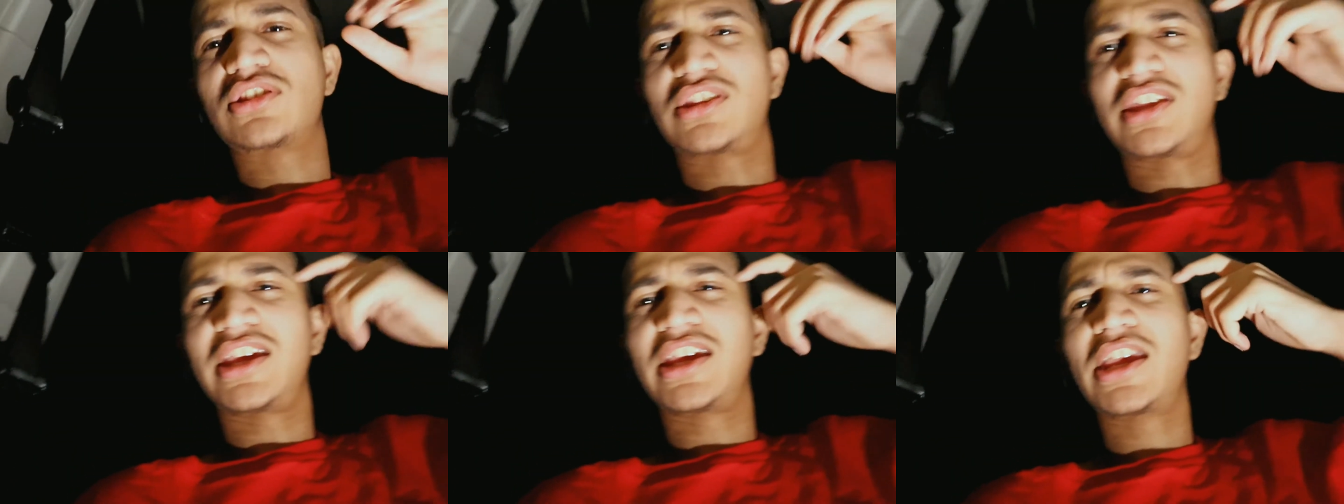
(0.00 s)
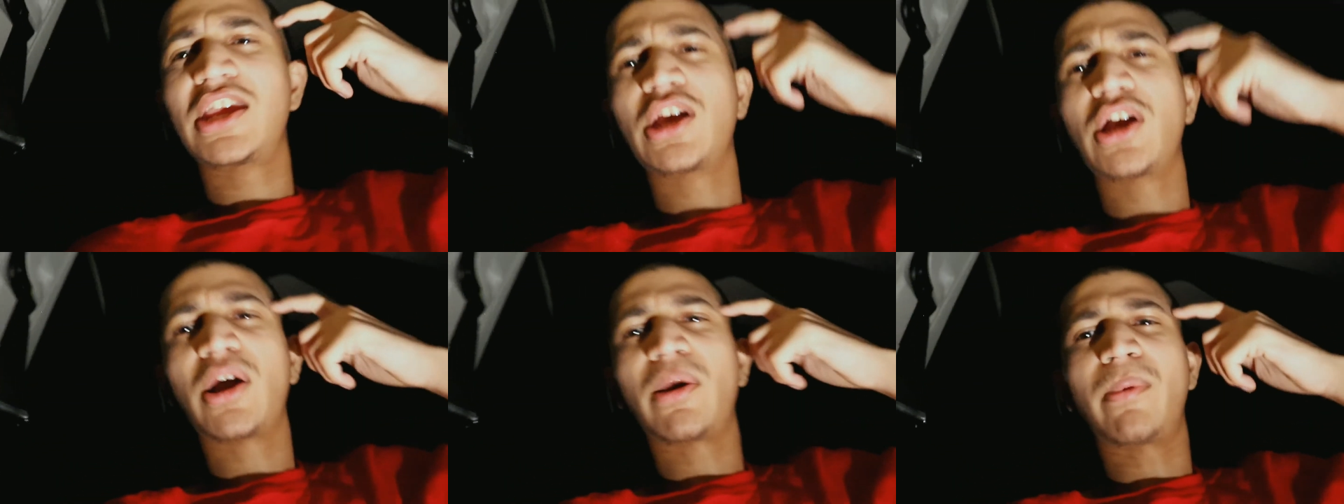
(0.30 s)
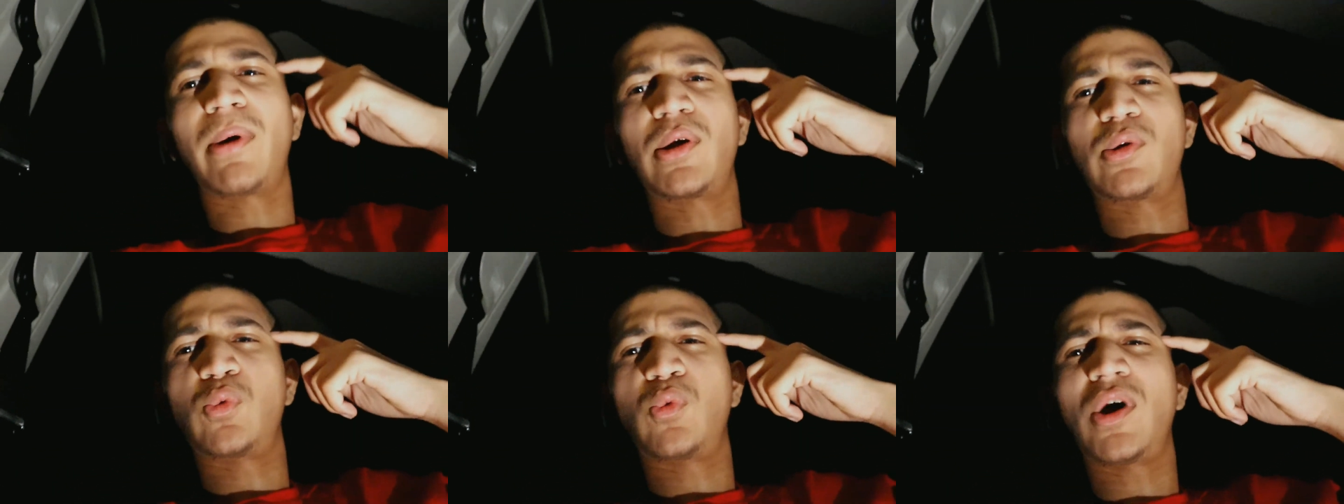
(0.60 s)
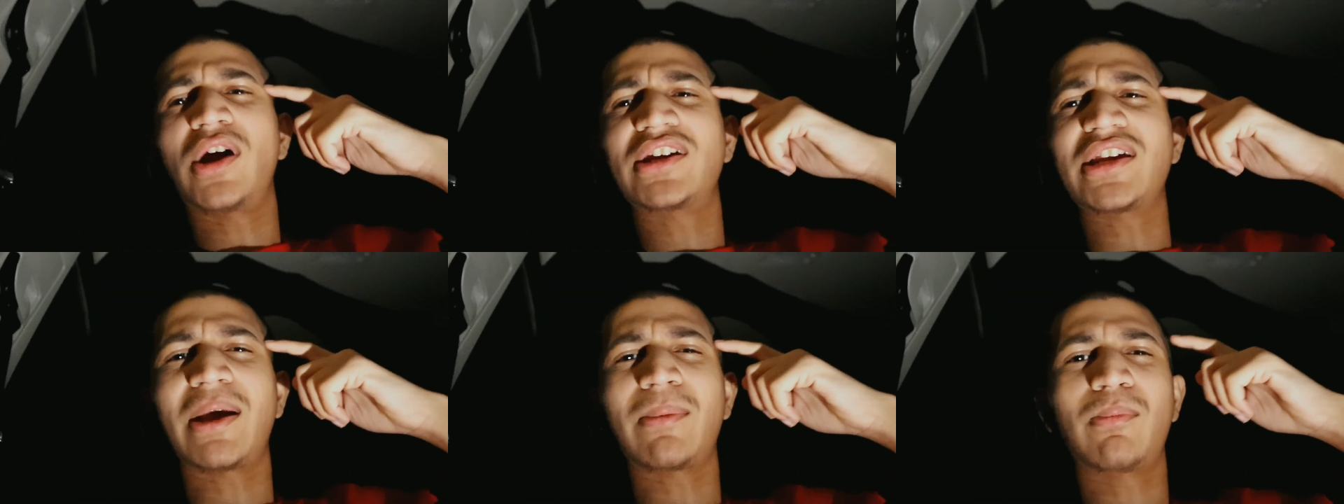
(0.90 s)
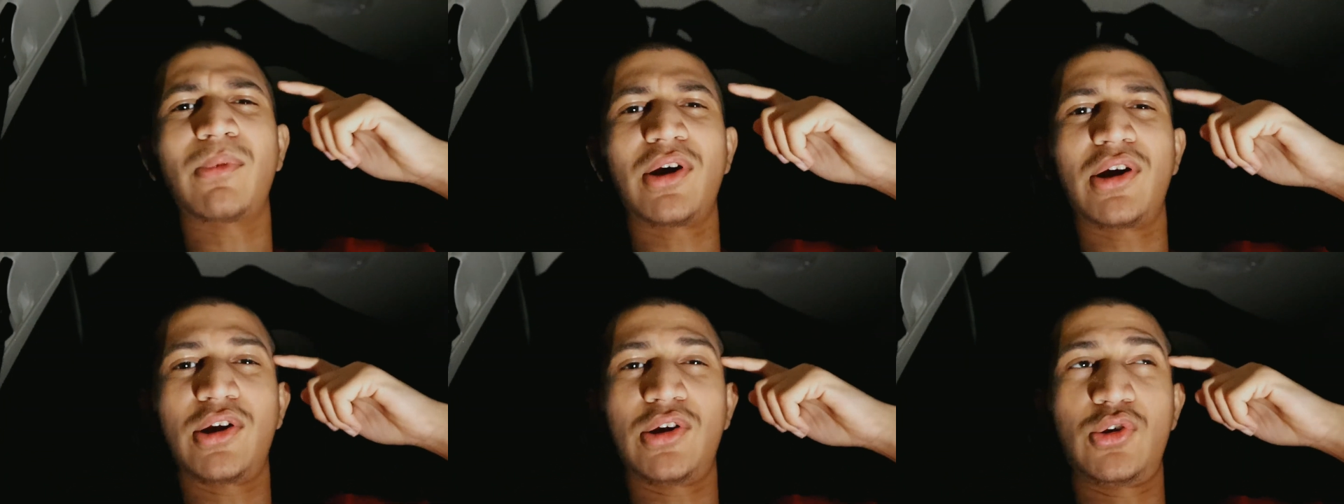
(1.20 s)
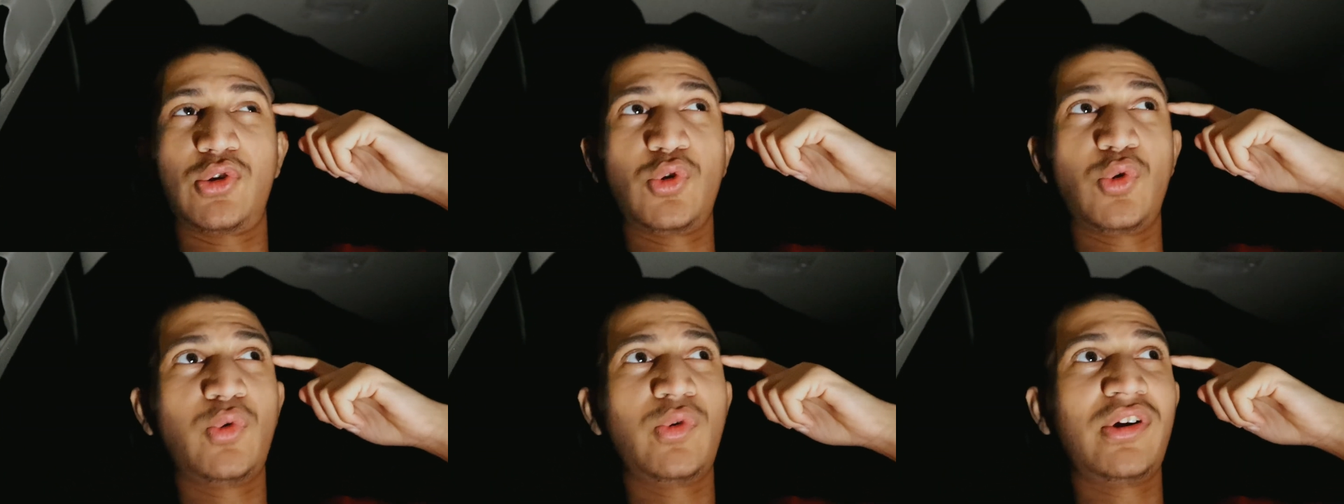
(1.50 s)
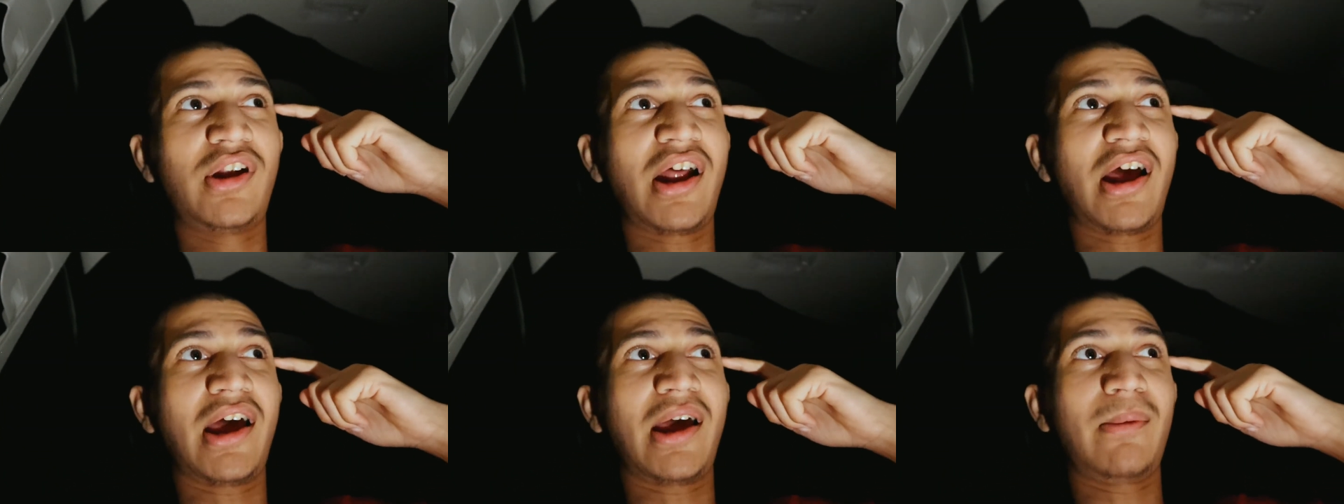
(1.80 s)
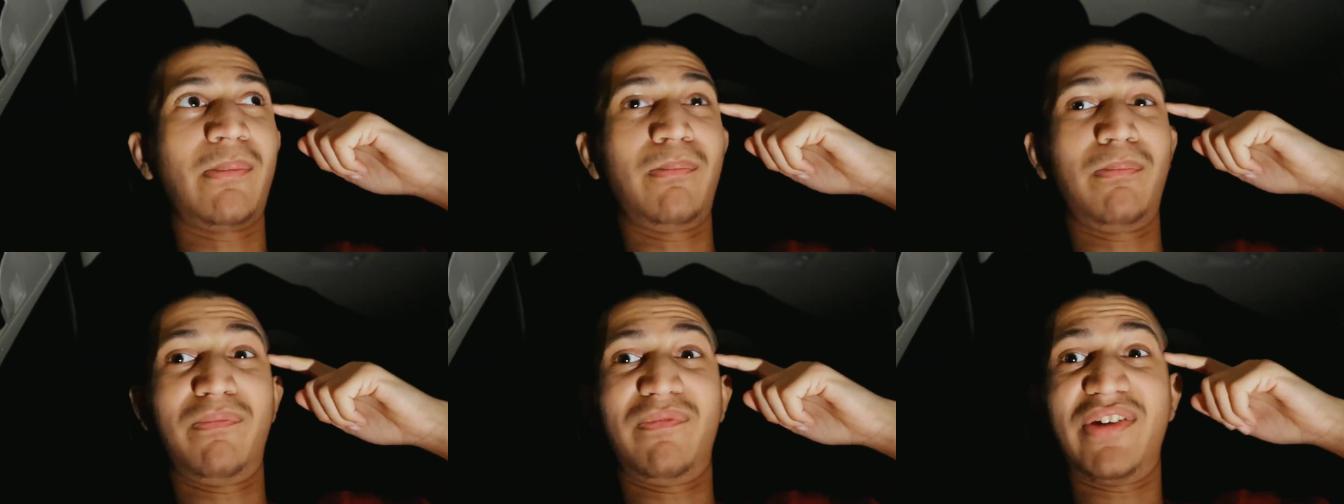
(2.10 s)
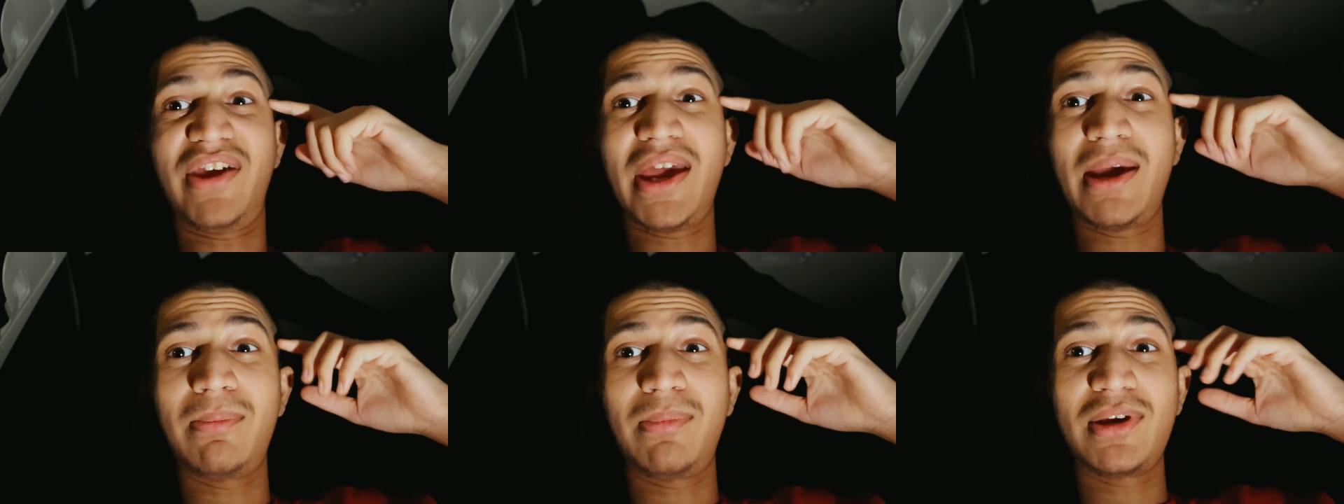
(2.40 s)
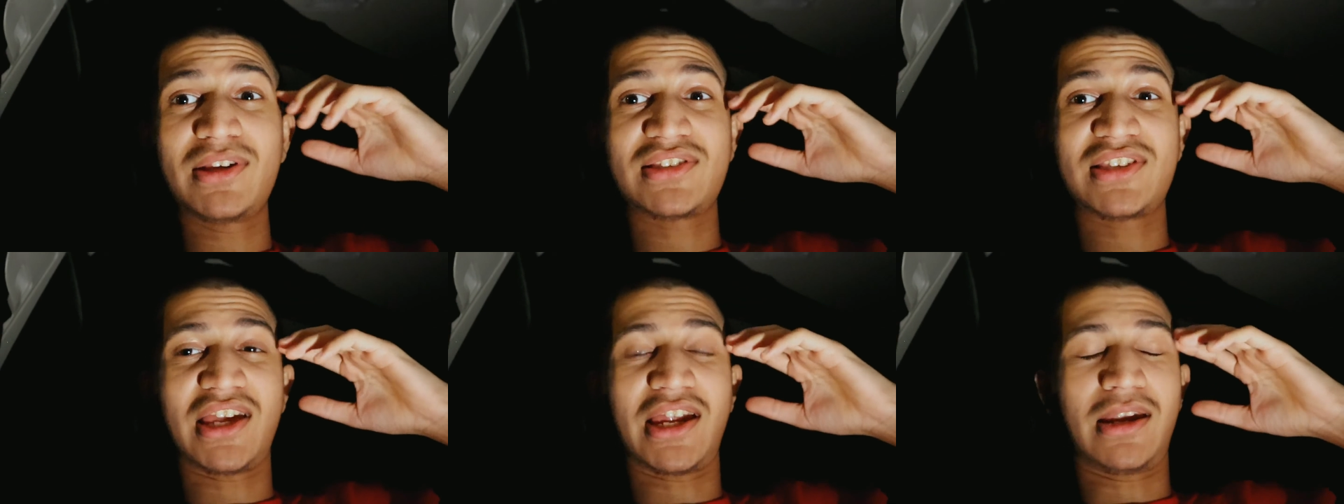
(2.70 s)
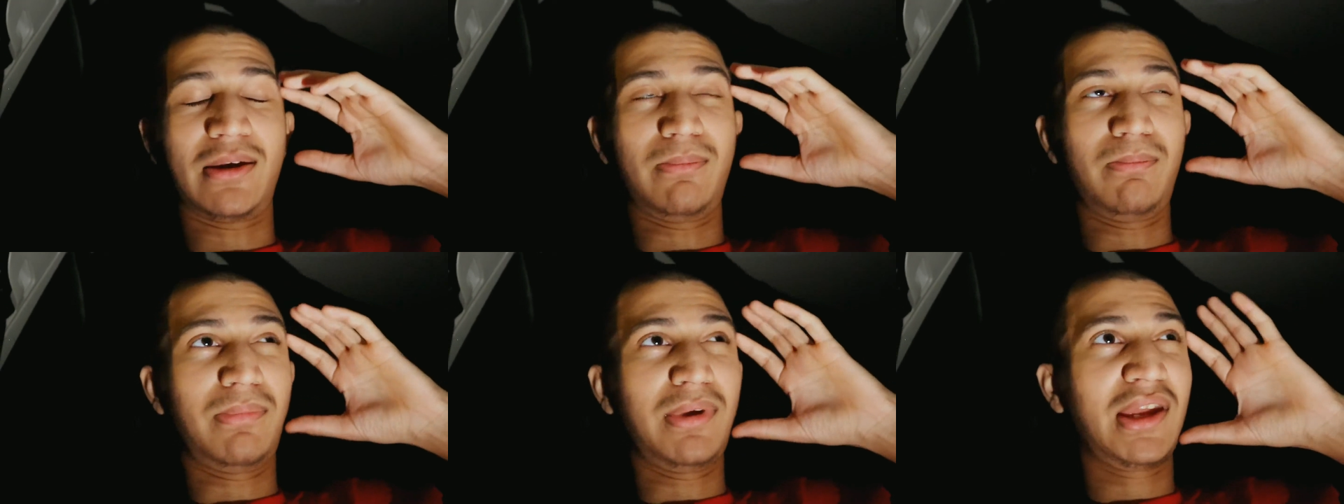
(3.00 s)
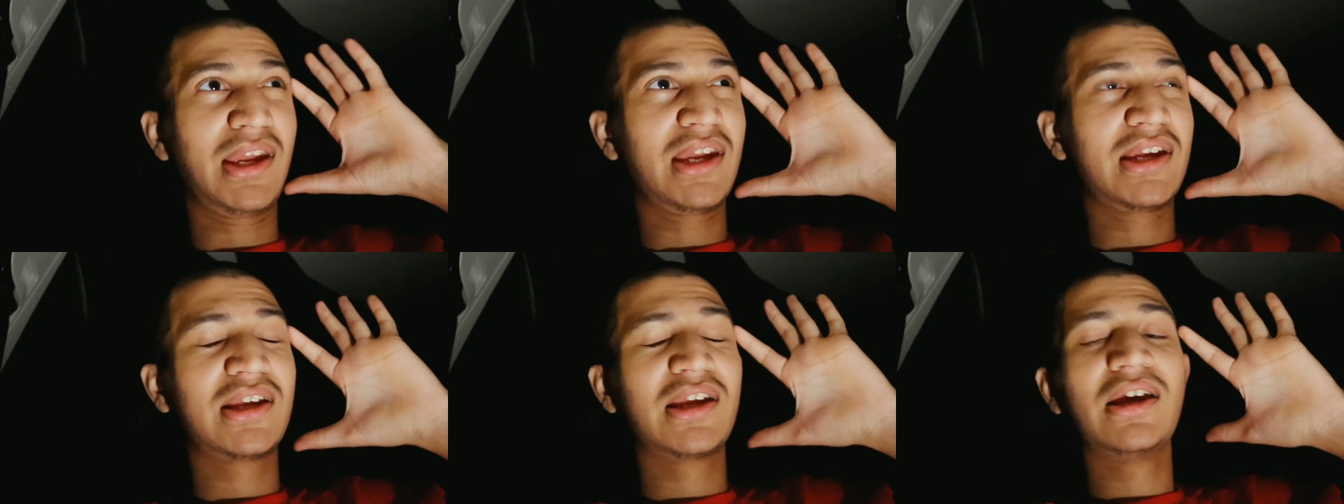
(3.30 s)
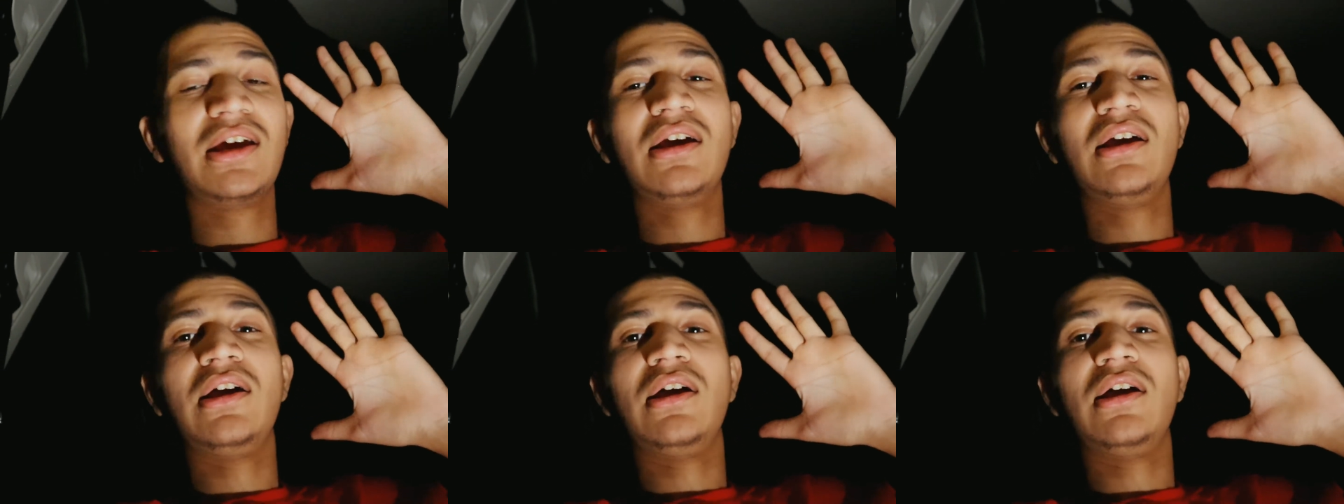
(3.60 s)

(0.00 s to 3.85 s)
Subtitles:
thinking about what I'm gonna do when I'm famous and big.